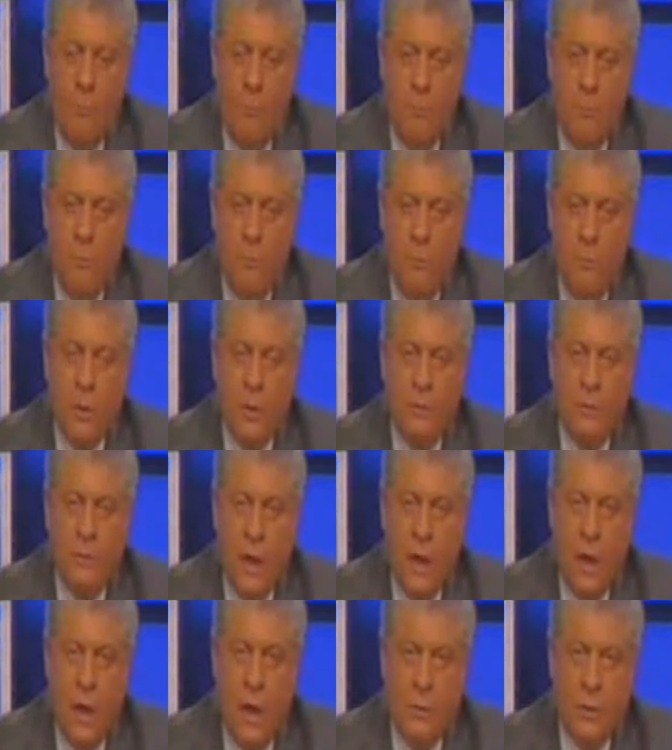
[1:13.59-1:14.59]
member of
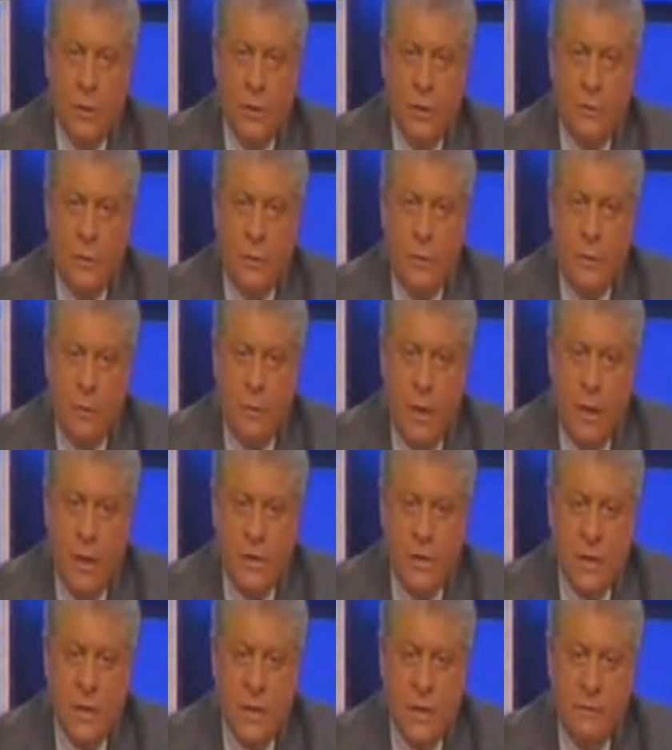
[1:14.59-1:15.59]
Congress from the
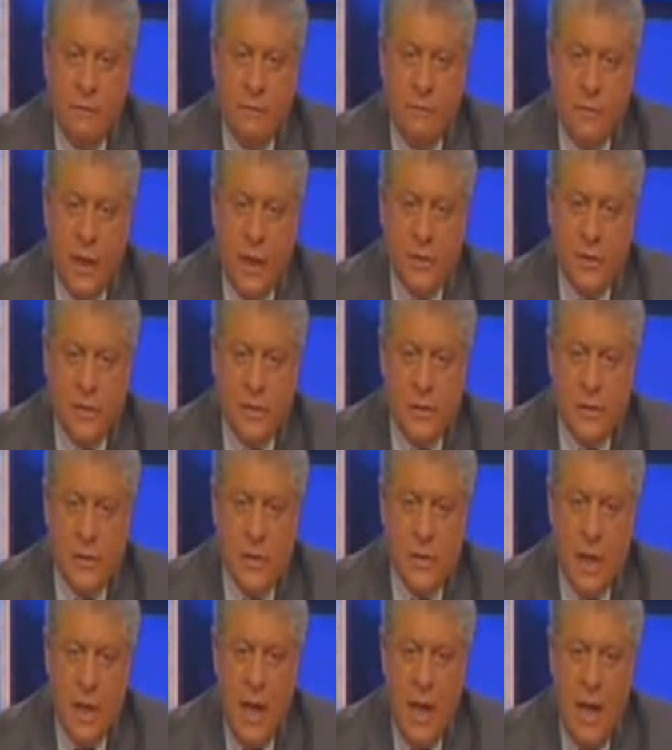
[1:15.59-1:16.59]
great state of
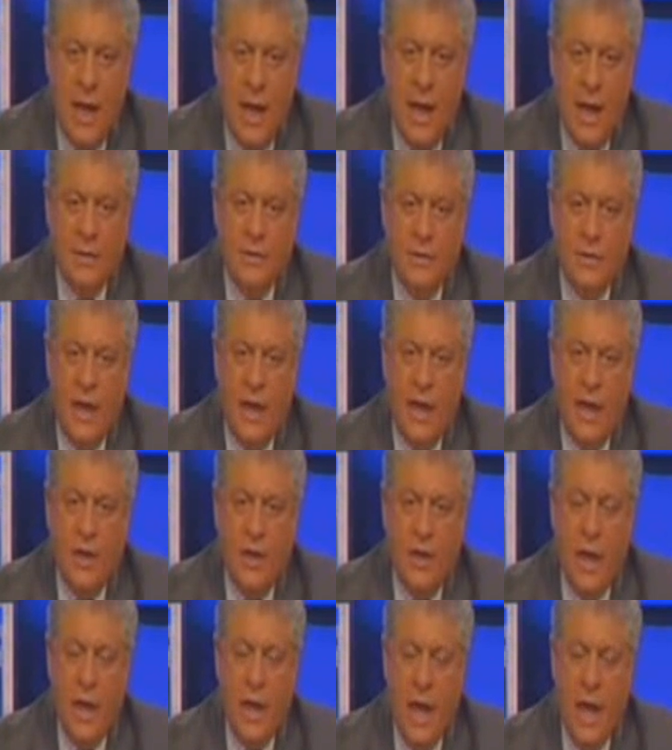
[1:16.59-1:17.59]
Texas, and
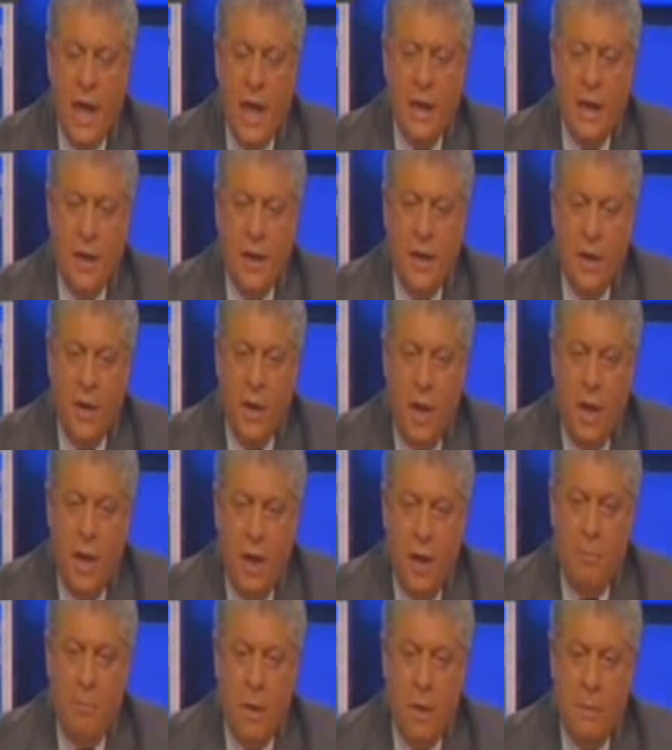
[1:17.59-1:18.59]
Daniel Hannan,
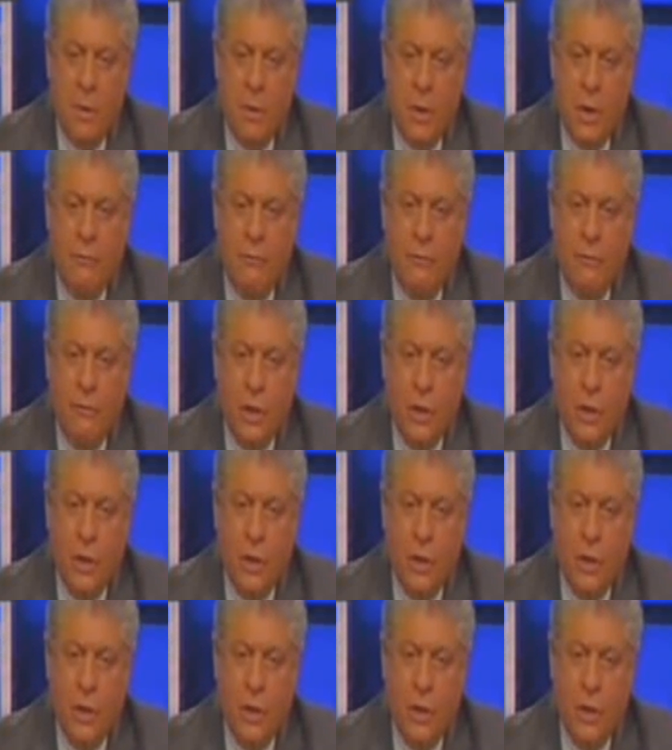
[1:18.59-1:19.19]
a member of the